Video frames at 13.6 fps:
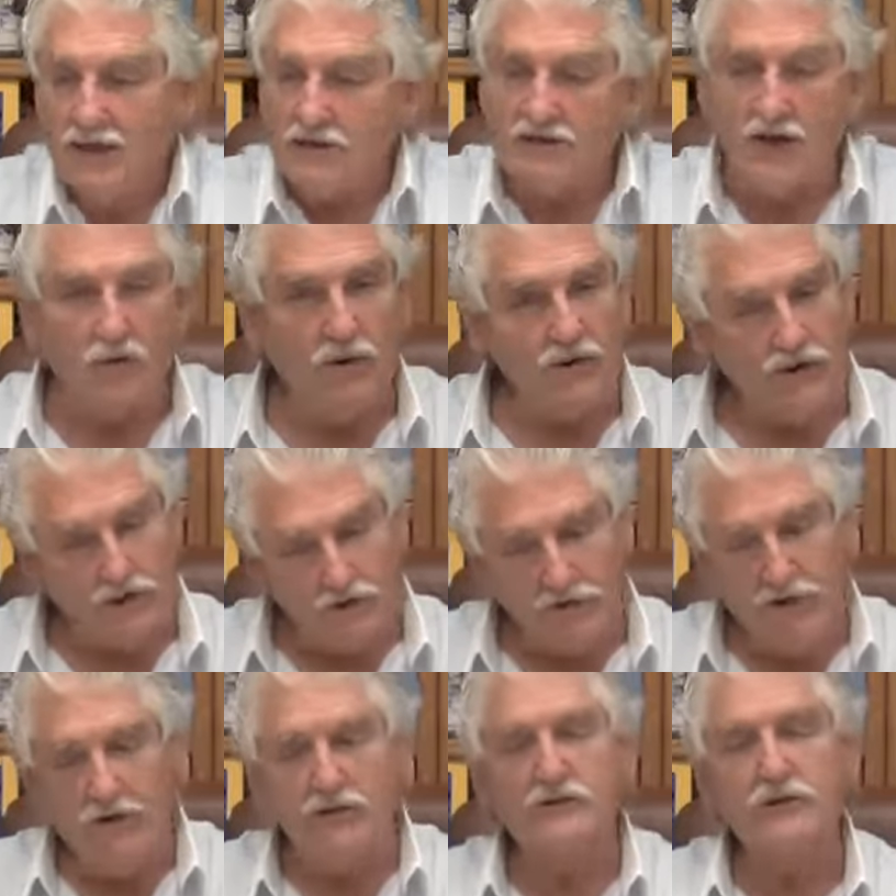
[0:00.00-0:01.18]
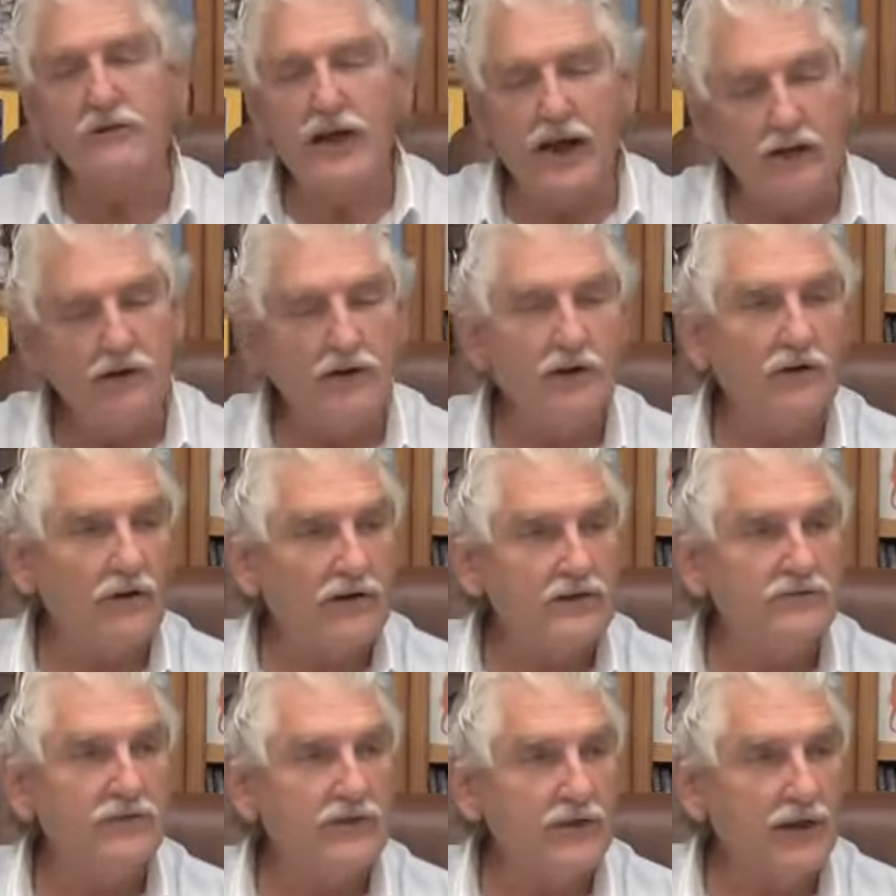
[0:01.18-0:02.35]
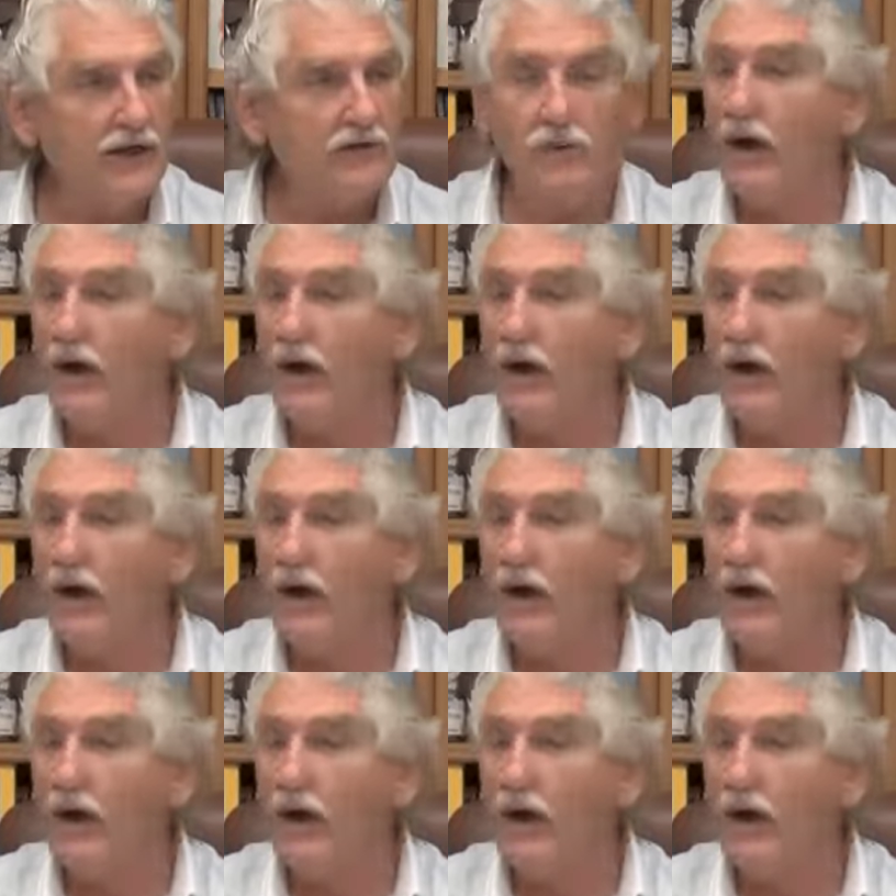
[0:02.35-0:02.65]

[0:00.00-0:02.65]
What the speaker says: So when your adrenals are down, you're always fatigued.